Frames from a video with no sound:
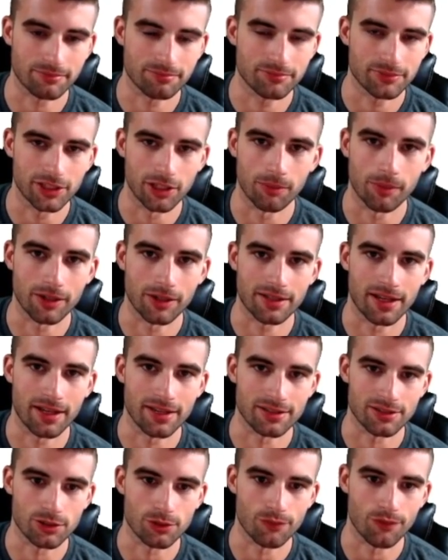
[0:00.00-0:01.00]
you know, Marte's
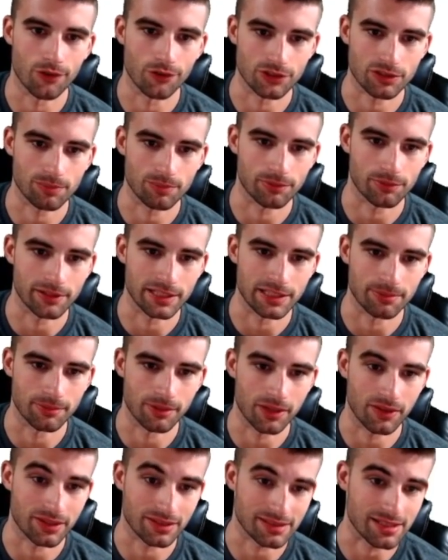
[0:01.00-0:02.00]
and Duvall splits, but
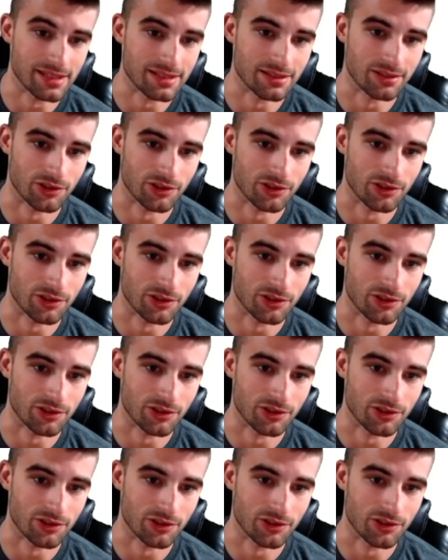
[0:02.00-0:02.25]
on the season,